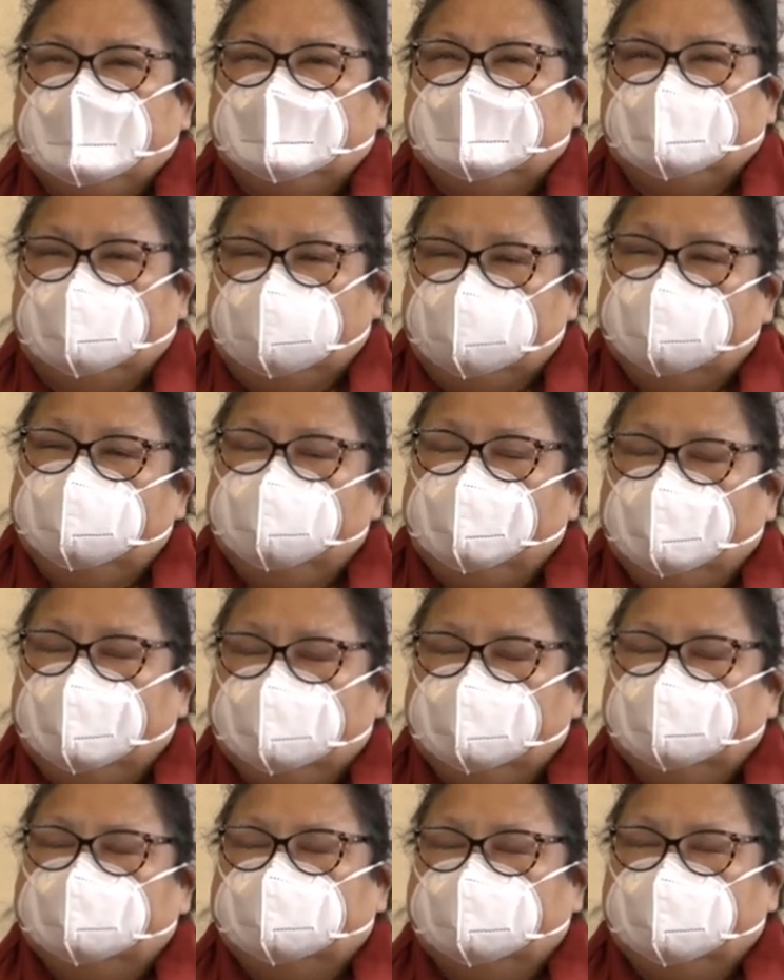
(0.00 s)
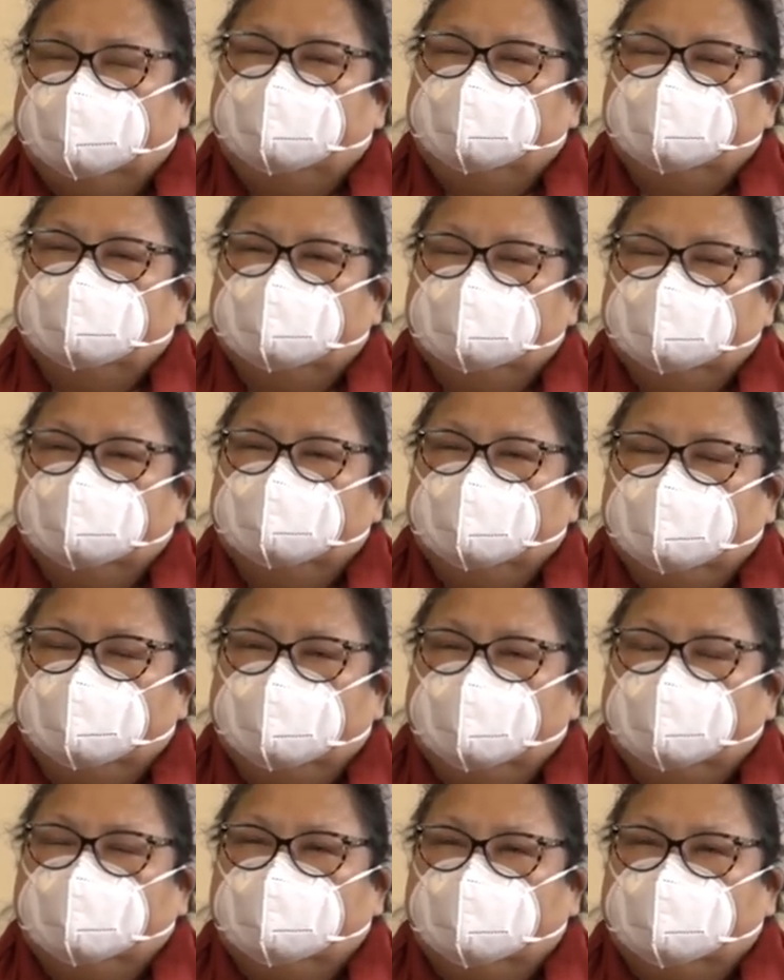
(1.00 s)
to him, I need to have that cleared by my